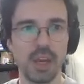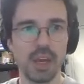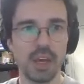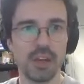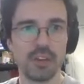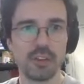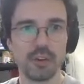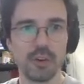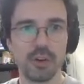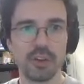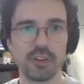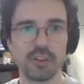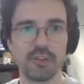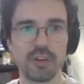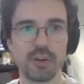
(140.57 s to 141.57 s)

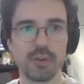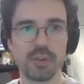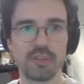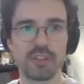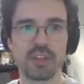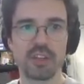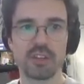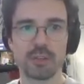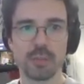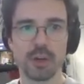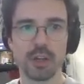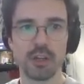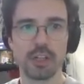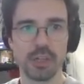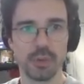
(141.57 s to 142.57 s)
So far we've seen this
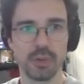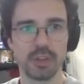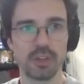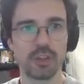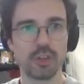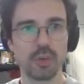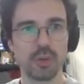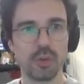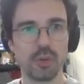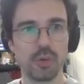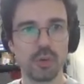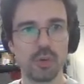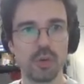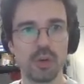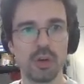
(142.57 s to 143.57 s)
topology with
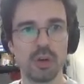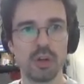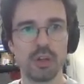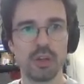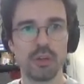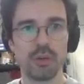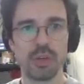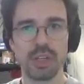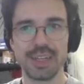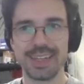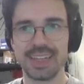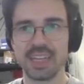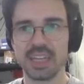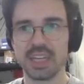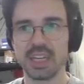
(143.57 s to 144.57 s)
two unity
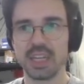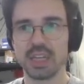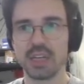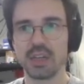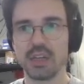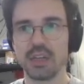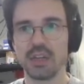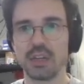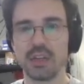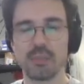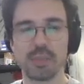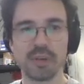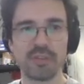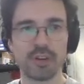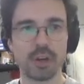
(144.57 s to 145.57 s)
gain
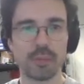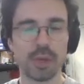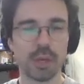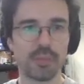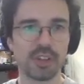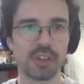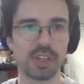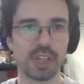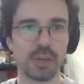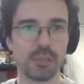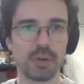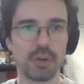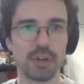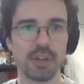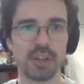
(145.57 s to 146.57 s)
buffer op amps at the
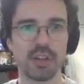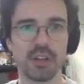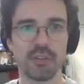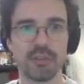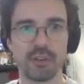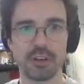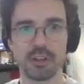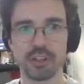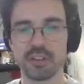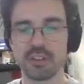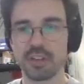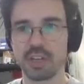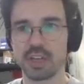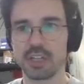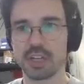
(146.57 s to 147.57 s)
input and the differential
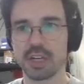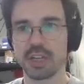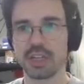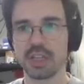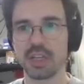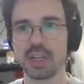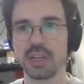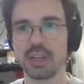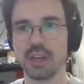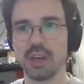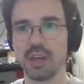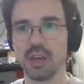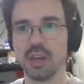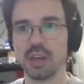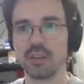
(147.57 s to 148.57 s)
stage at the end.
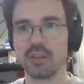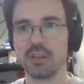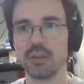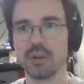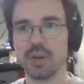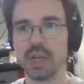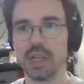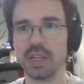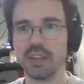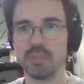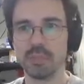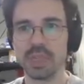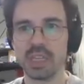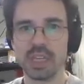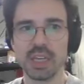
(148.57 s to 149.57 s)
So let's
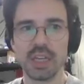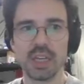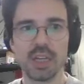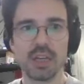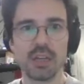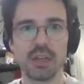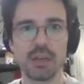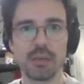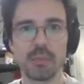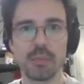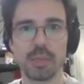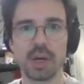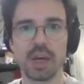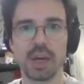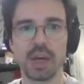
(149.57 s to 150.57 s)
begin
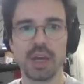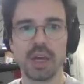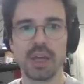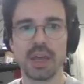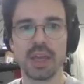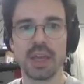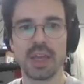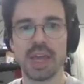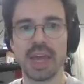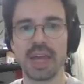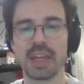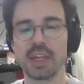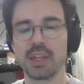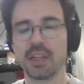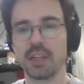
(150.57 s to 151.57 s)
by
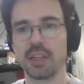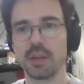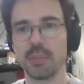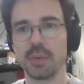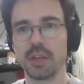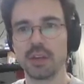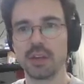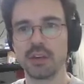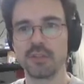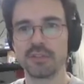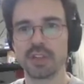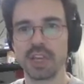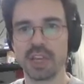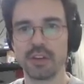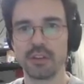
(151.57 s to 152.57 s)
adding a little bit of
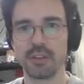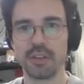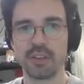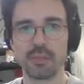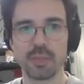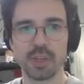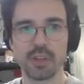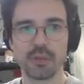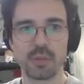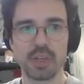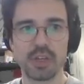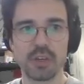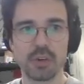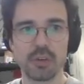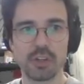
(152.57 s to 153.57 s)
gain to this, because we
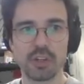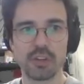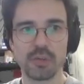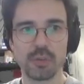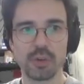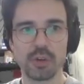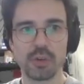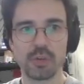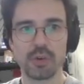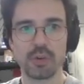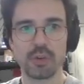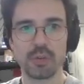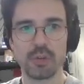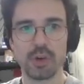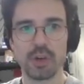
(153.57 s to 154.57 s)
don't just want a
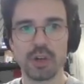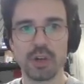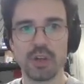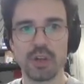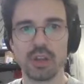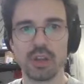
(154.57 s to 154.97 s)
one-to-one